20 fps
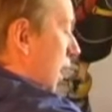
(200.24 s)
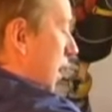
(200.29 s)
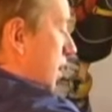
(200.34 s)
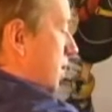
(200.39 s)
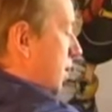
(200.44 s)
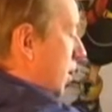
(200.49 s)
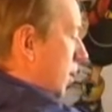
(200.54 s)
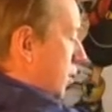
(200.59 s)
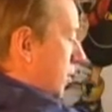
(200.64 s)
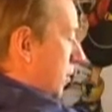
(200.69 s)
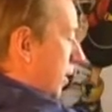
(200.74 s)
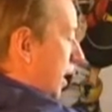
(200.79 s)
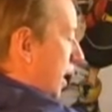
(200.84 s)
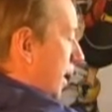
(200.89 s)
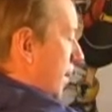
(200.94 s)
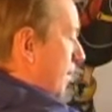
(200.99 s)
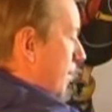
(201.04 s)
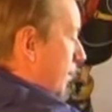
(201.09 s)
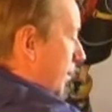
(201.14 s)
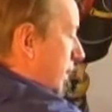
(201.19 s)
So,
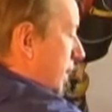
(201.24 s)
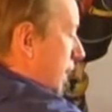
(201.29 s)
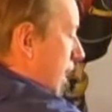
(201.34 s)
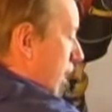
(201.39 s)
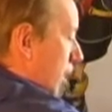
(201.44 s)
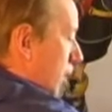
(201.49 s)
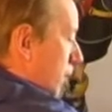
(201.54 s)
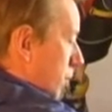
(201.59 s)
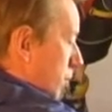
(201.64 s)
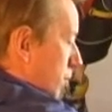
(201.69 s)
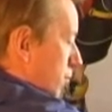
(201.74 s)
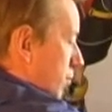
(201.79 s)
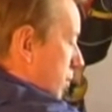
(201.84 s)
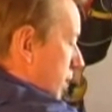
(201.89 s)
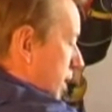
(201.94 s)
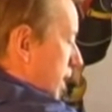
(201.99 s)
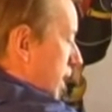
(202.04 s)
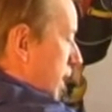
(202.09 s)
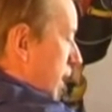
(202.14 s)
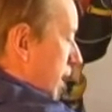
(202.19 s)
yeah, I would
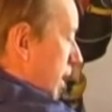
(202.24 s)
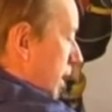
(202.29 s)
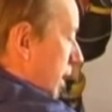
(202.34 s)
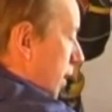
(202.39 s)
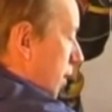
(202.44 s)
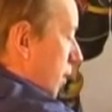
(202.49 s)
really,